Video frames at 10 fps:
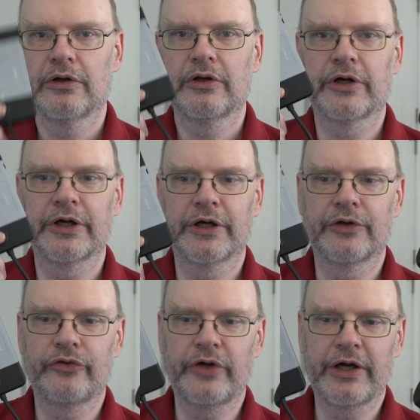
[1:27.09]

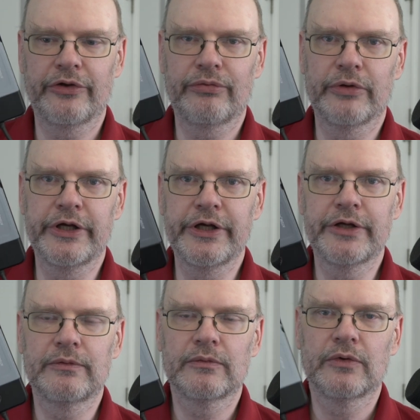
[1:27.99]
SATA
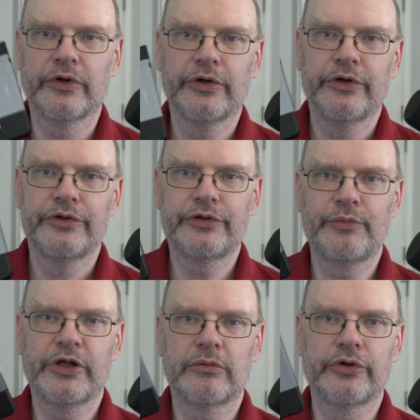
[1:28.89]
3 should
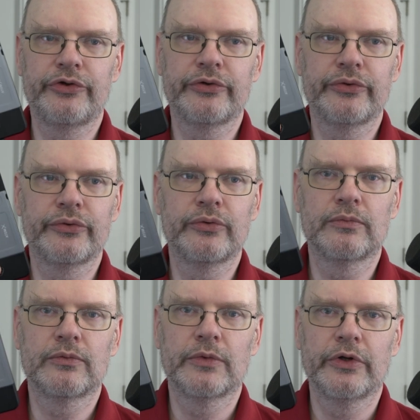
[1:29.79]
be able to do
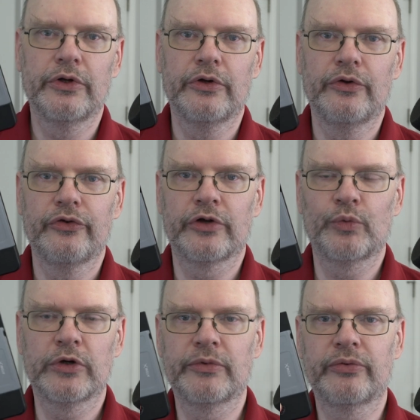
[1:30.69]

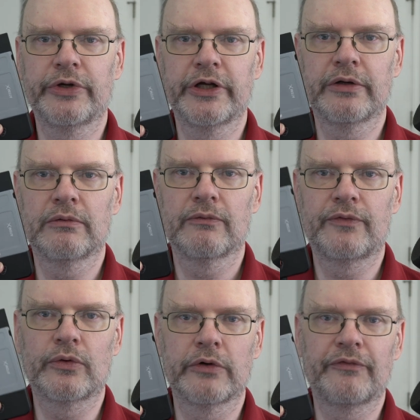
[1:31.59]
somewhere between
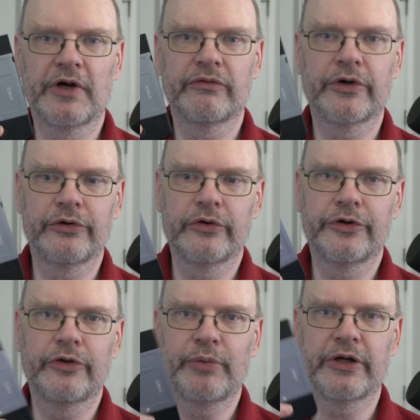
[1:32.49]
400 and
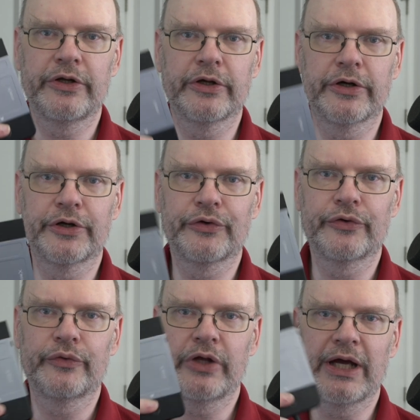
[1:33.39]
500, depending
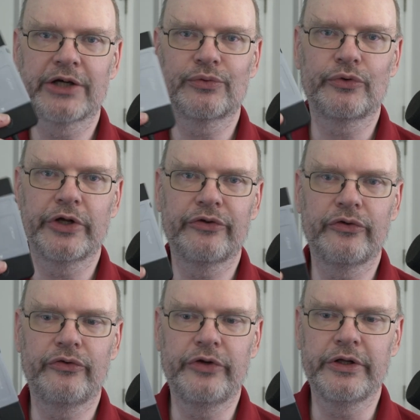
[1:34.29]
on the actual
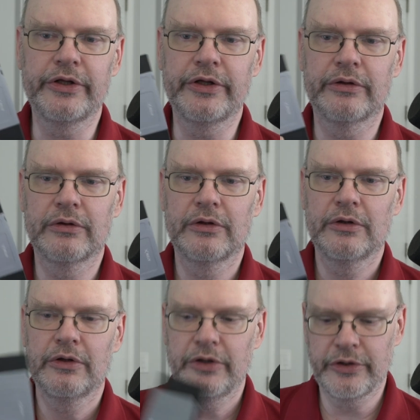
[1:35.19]
SSD
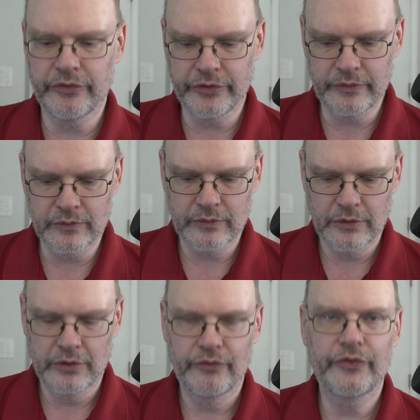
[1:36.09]
in
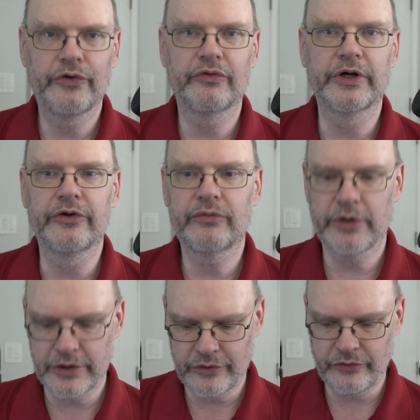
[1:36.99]
the device,
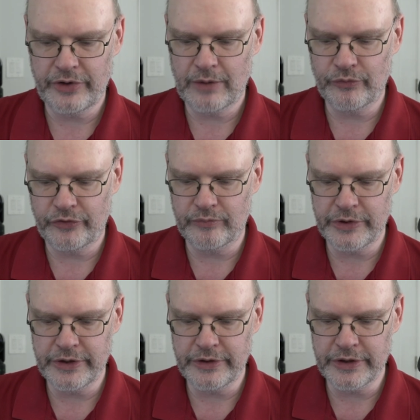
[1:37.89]
right? This happens to
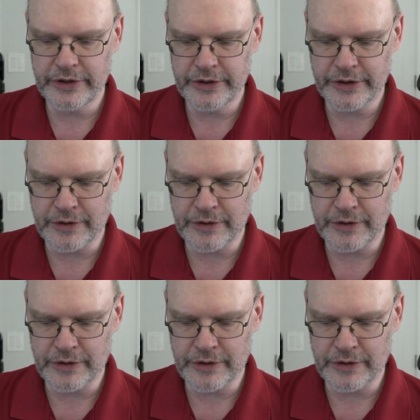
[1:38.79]
be the